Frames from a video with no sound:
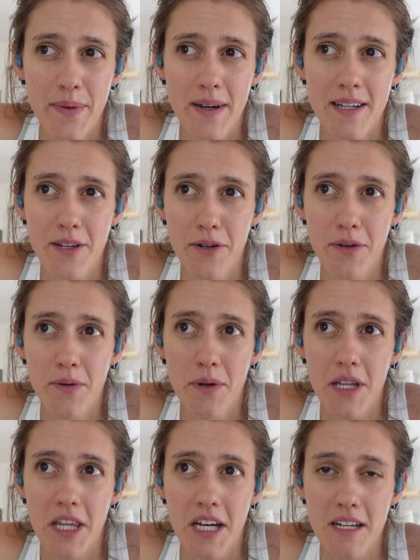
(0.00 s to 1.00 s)
I know
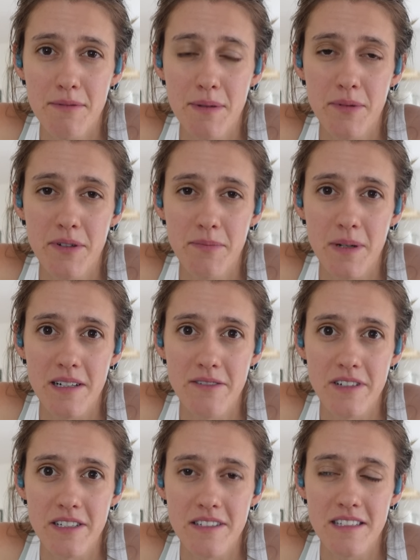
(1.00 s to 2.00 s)
a lot of people have probably
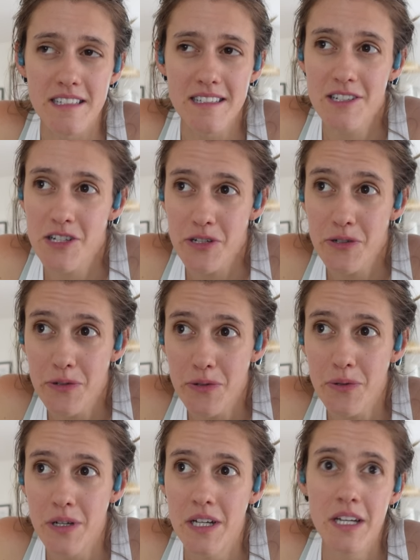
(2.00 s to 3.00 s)
felt this
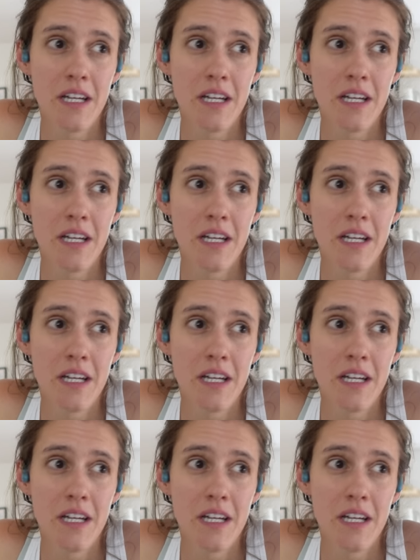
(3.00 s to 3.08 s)
too.